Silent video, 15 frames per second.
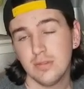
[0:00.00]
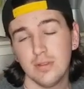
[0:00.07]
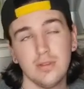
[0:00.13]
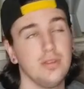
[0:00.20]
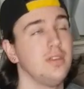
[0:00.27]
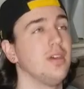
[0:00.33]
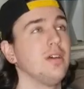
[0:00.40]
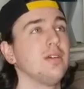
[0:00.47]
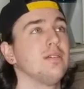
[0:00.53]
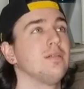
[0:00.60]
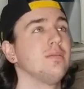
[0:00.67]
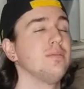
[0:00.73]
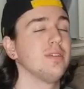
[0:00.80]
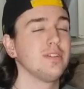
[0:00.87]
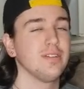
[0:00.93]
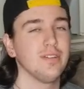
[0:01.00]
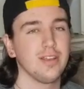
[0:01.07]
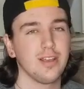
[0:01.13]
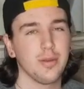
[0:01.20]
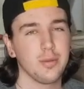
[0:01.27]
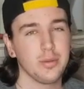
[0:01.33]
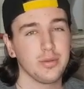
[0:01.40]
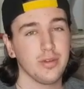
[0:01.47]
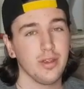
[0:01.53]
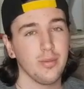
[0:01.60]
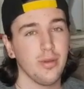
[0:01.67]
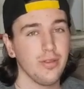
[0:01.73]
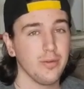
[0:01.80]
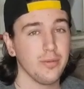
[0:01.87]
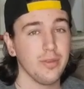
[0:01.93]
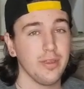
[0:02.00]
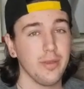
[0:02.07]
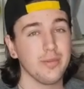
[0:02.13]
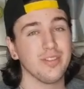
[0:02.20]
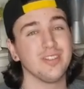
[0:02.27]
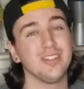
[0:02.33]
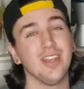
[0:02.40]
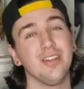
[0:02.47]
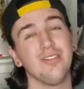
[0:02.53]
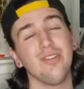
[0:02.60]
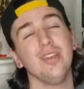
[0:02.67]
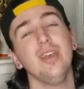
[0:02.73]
Yeah. Make sure to like, comment, subscribe. All that really helps with the channel.